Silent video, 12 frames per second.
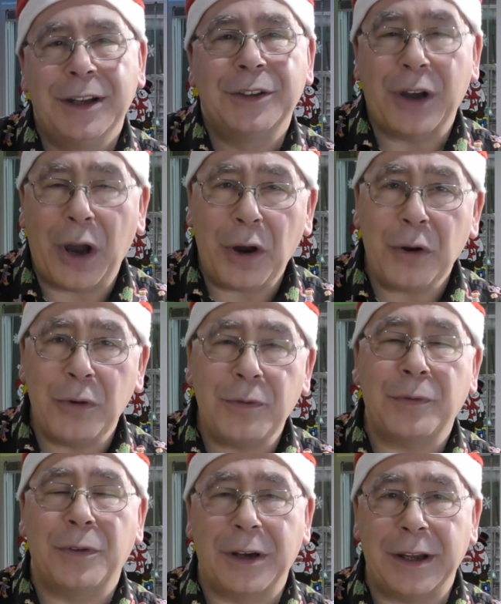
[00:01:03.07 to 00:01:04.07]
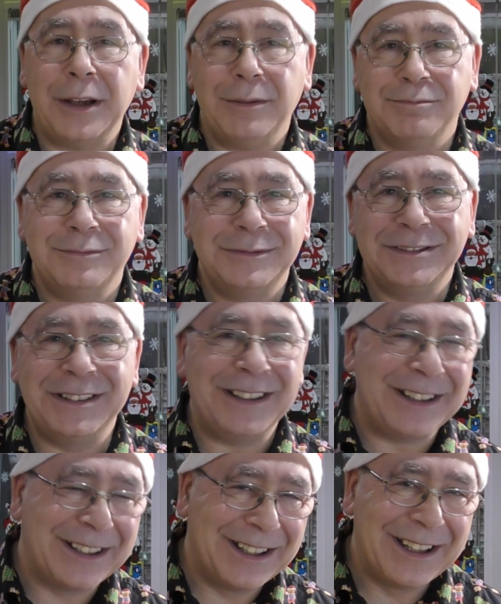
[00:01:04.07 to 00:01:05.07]
So hopefully
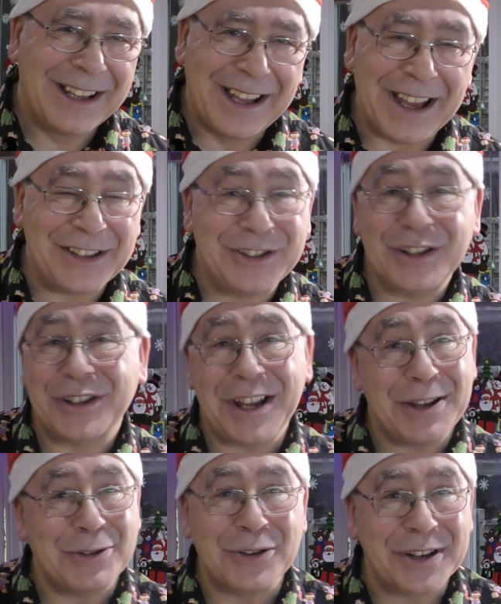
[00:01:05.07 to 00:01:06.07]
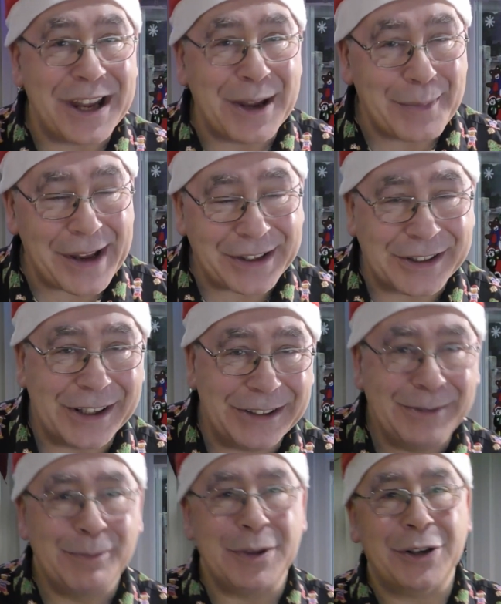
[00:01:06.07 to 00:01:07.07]
it just keeps on getting better,
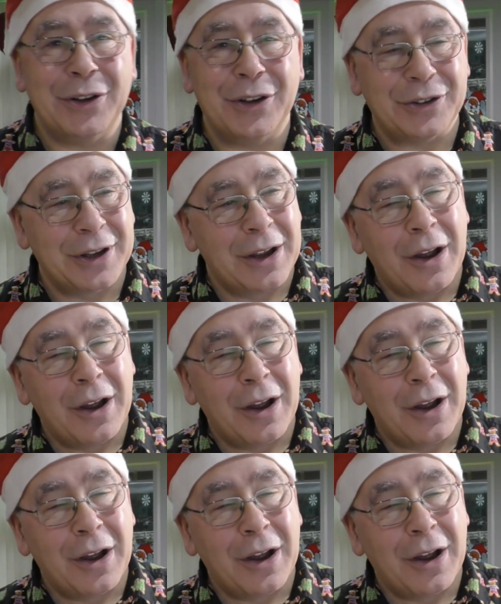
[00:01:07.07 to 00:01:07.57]
because